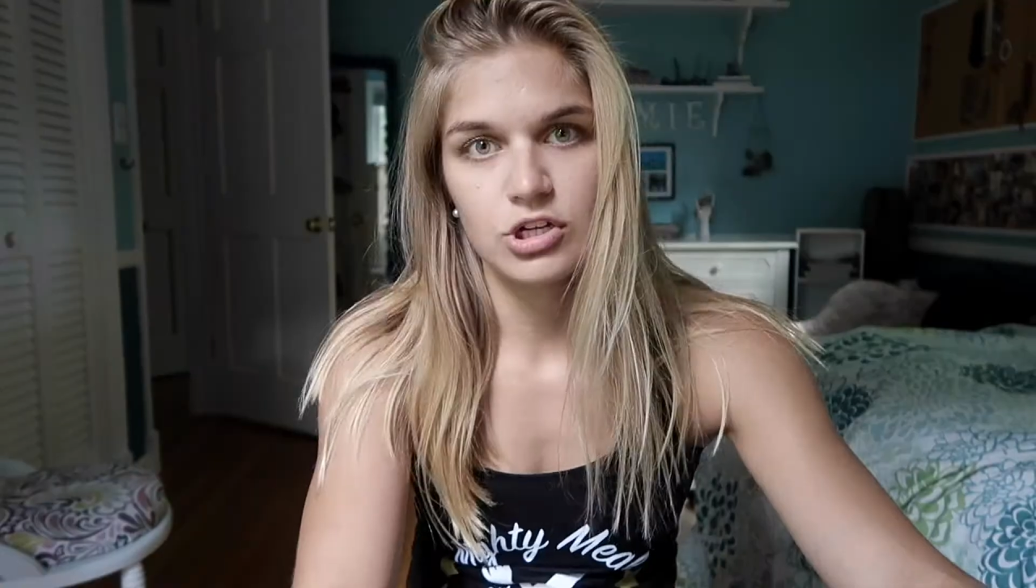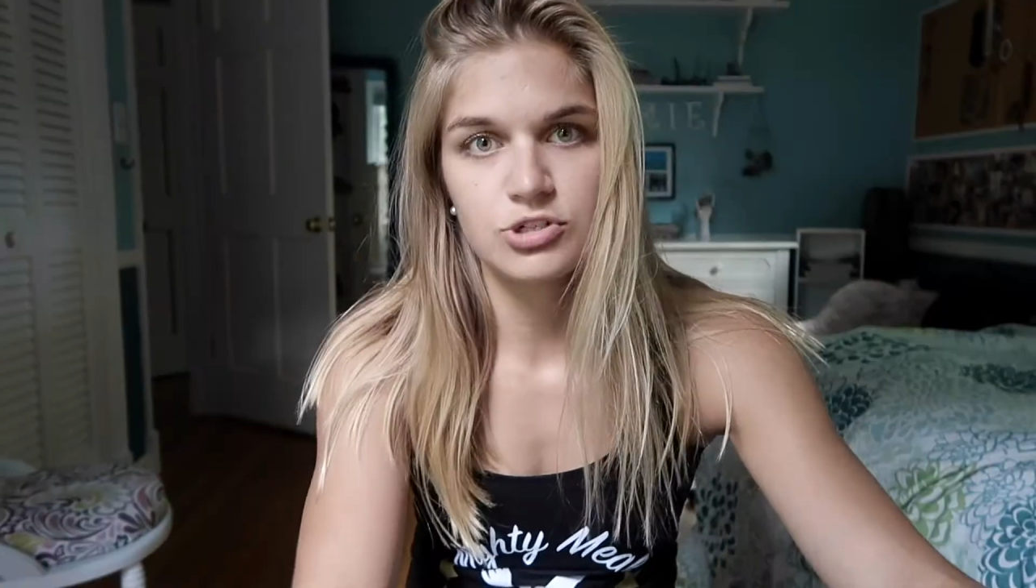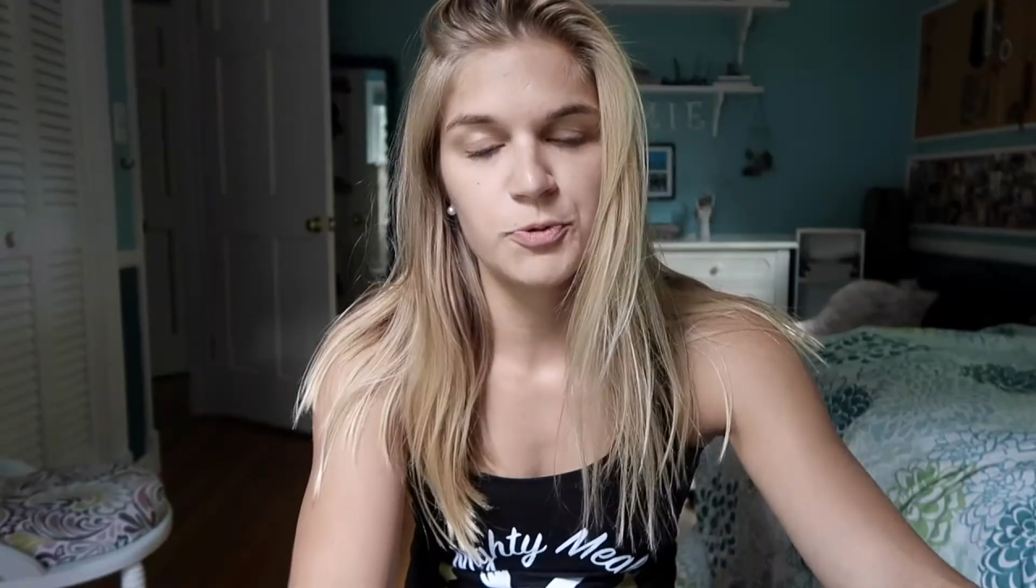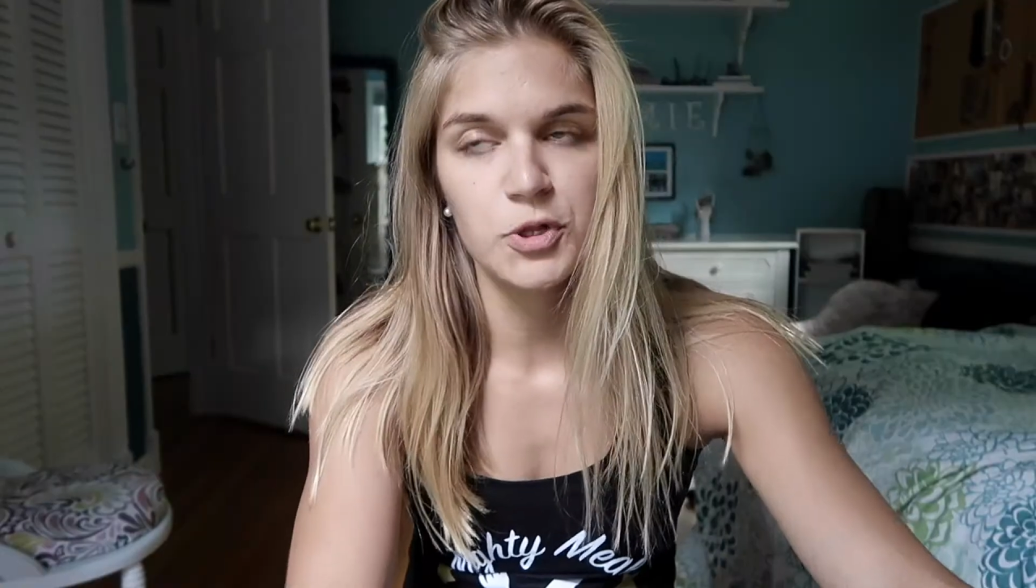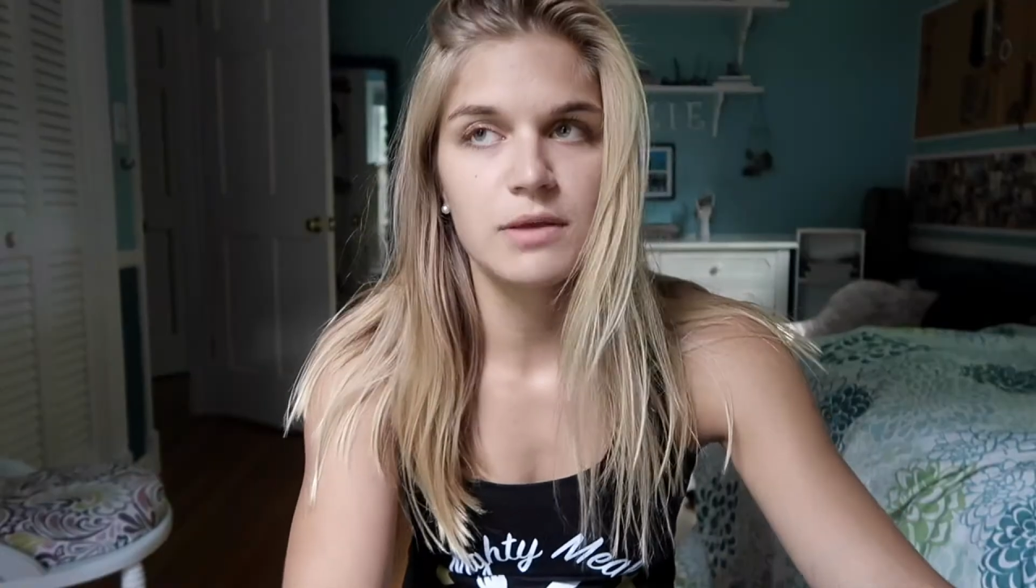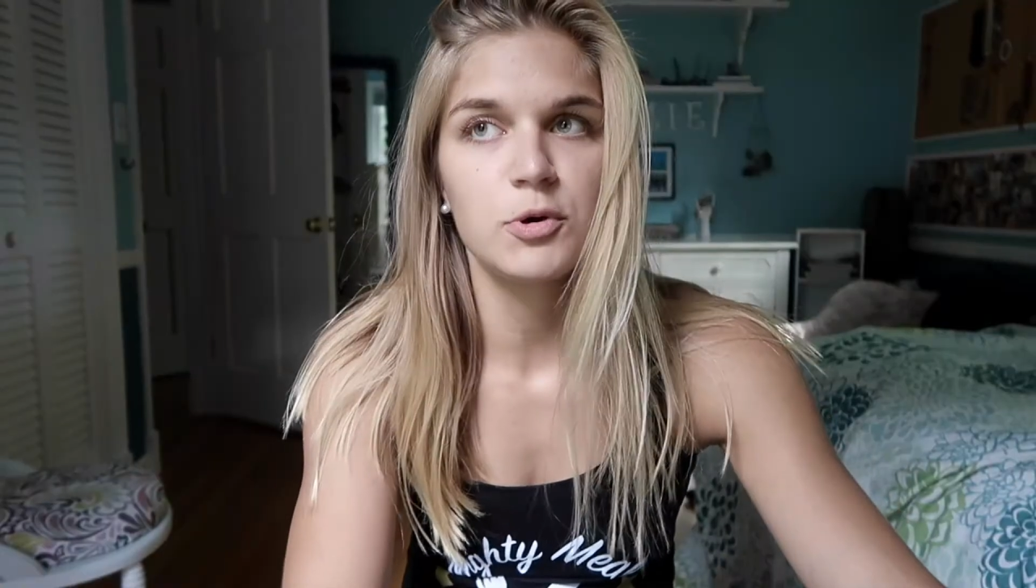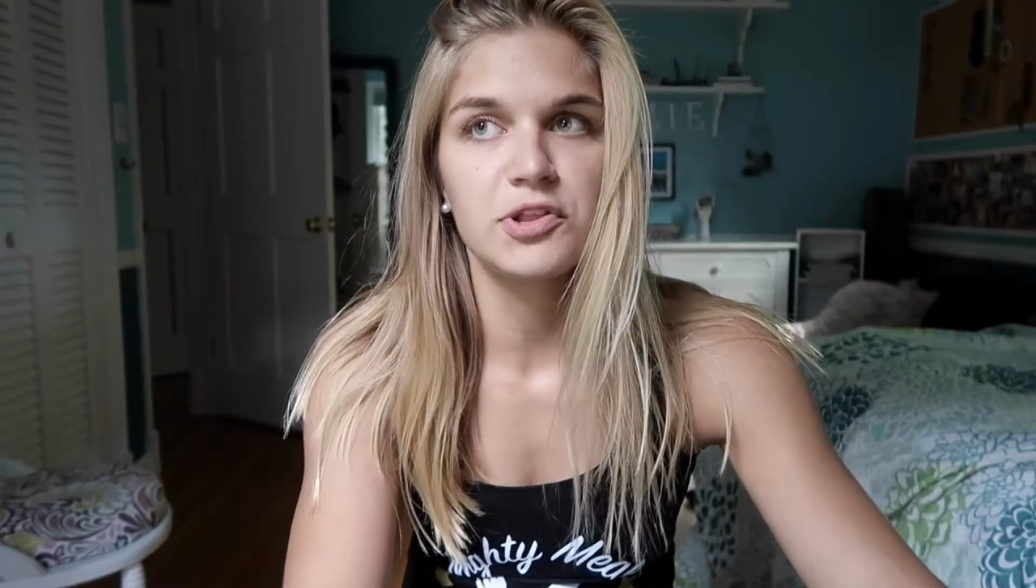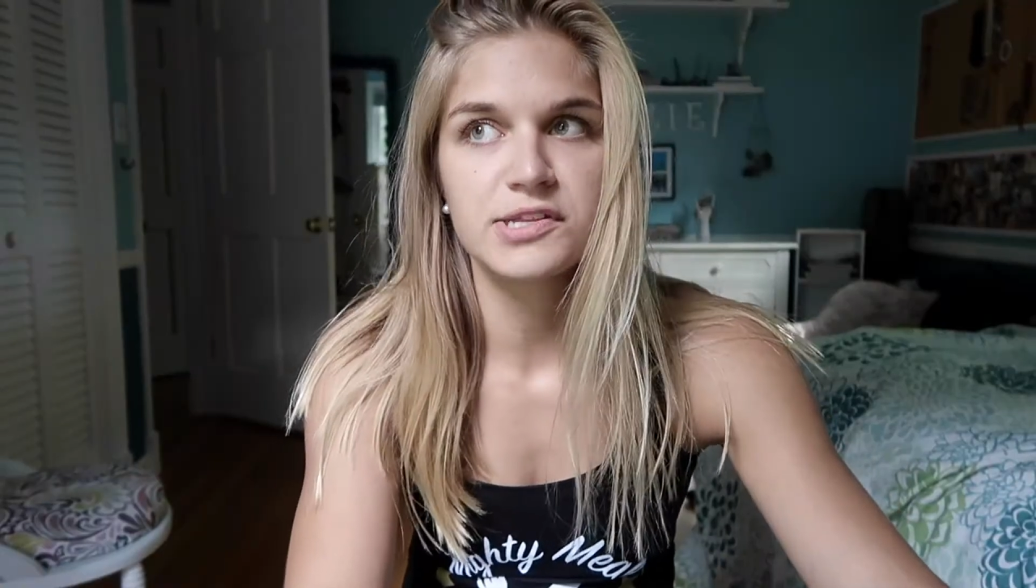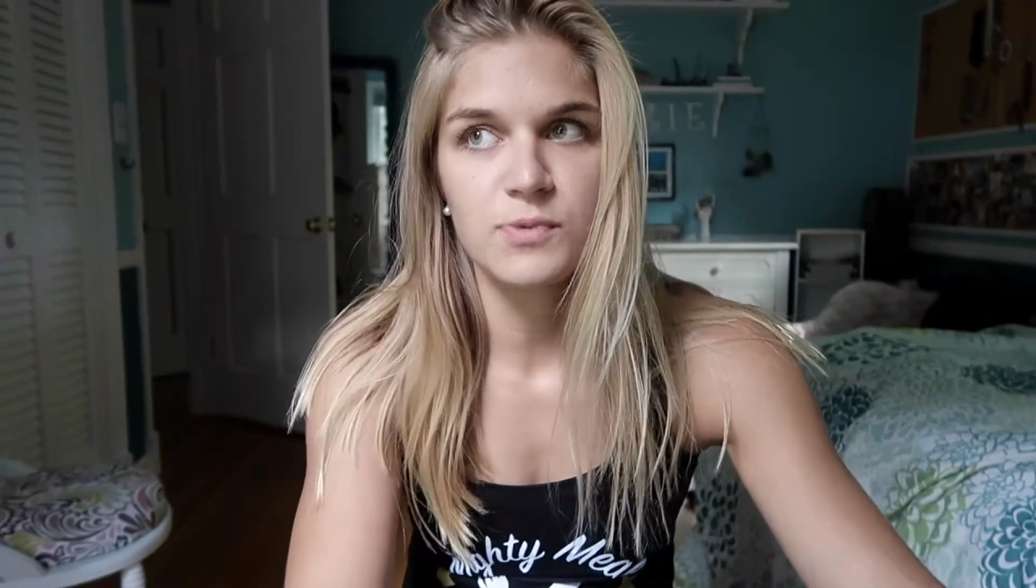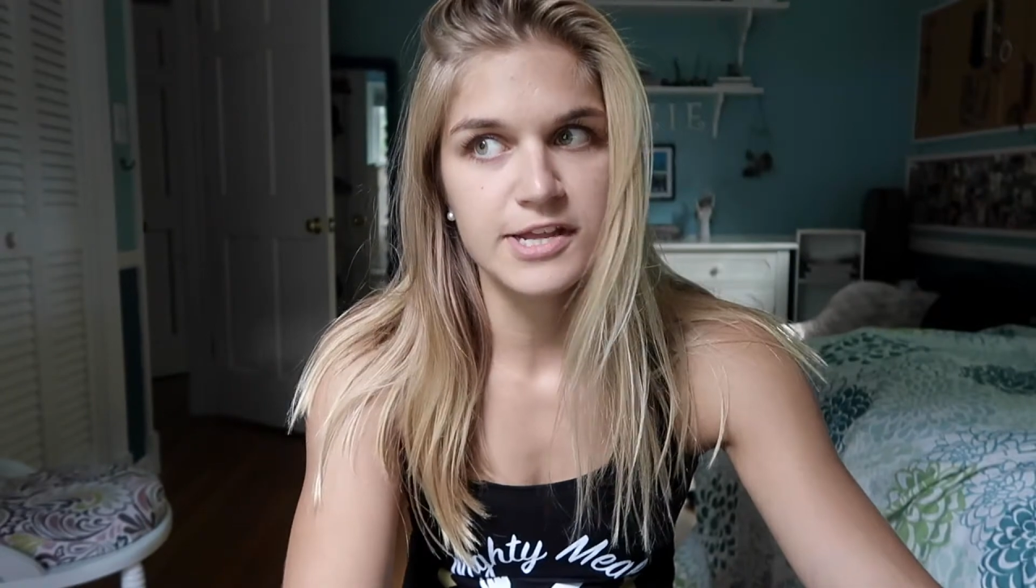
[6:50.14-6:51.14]
a Chipotle
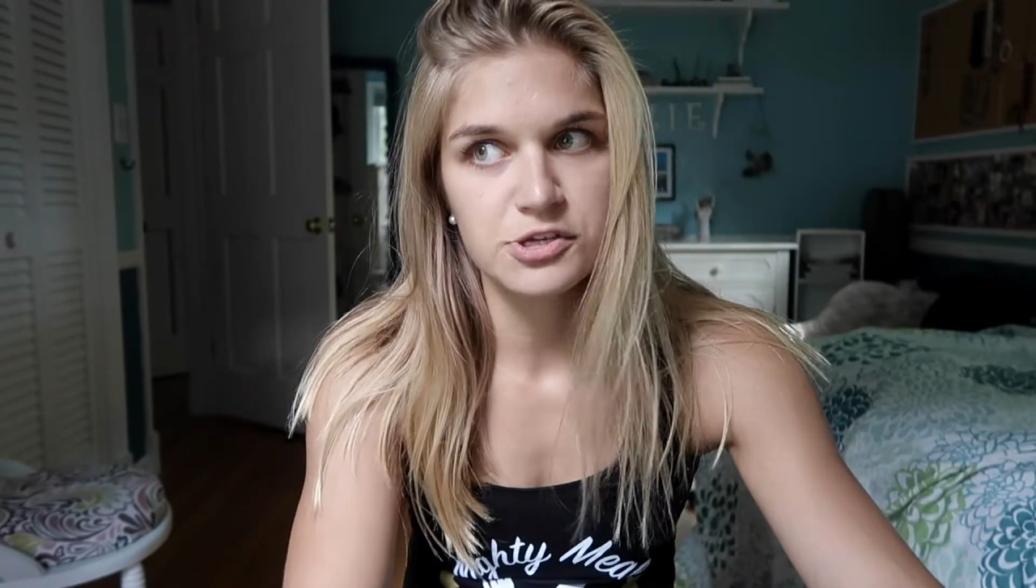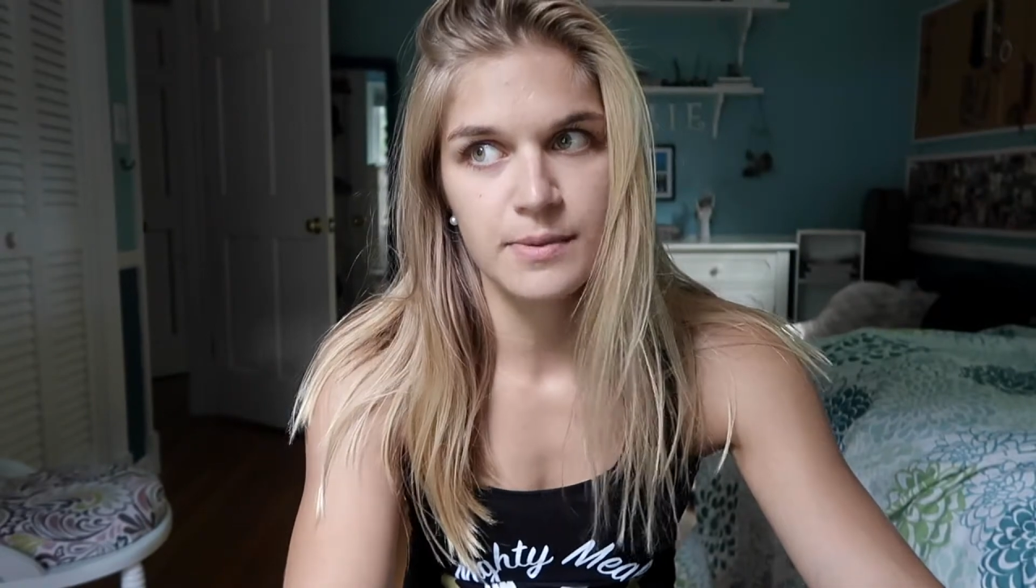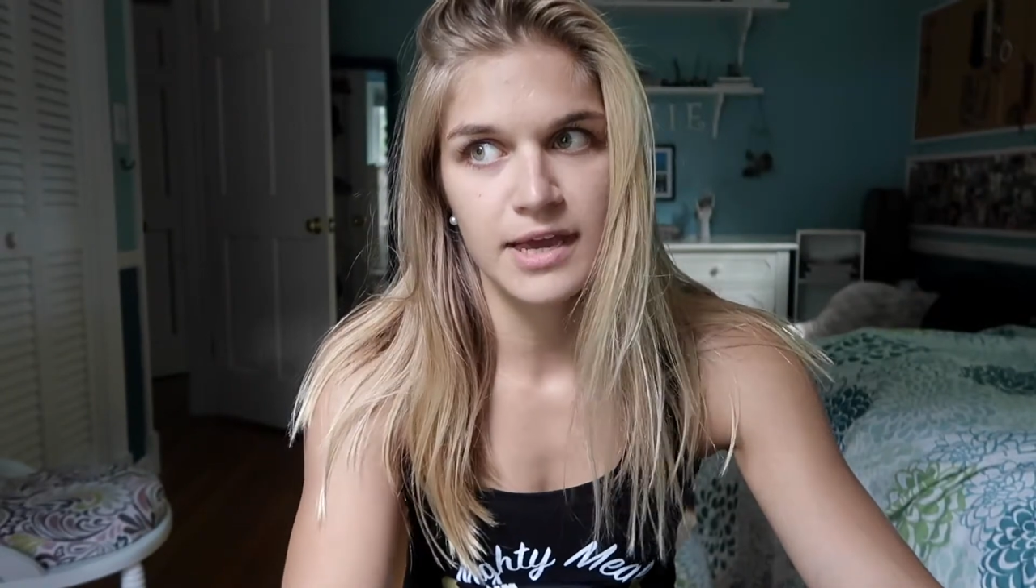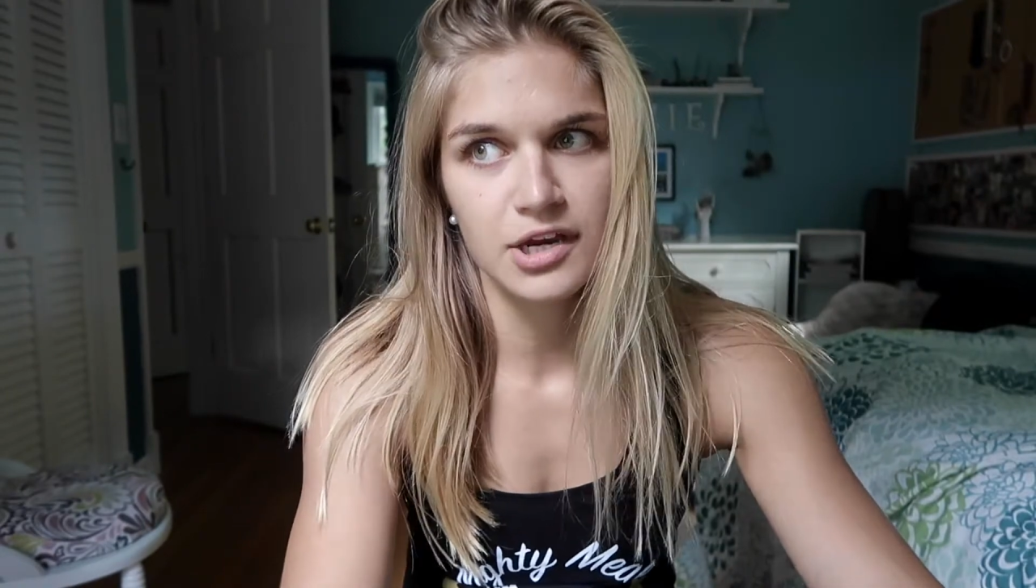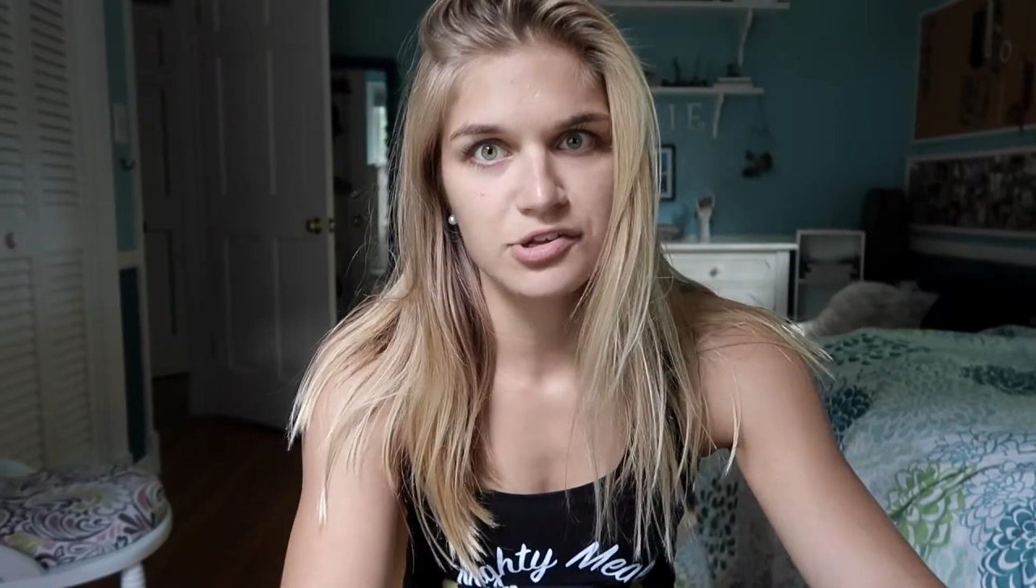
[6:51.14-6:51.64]
bowl that's way too big